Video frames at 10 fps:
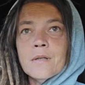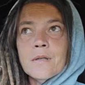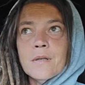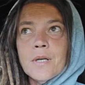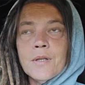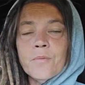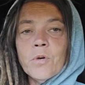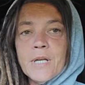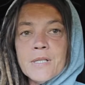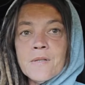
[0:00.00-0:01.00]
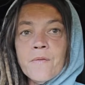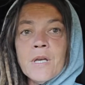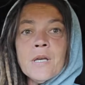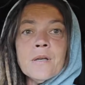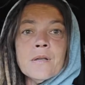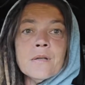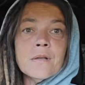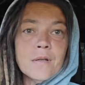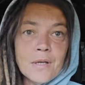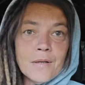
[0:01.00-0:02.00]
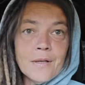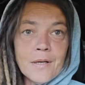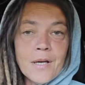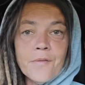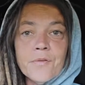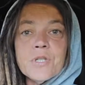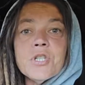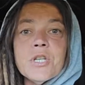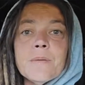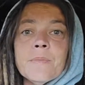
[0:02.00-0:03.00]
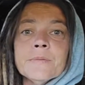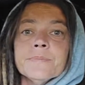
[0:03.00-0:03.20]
and then 1 has a van, and then I have the Jeep.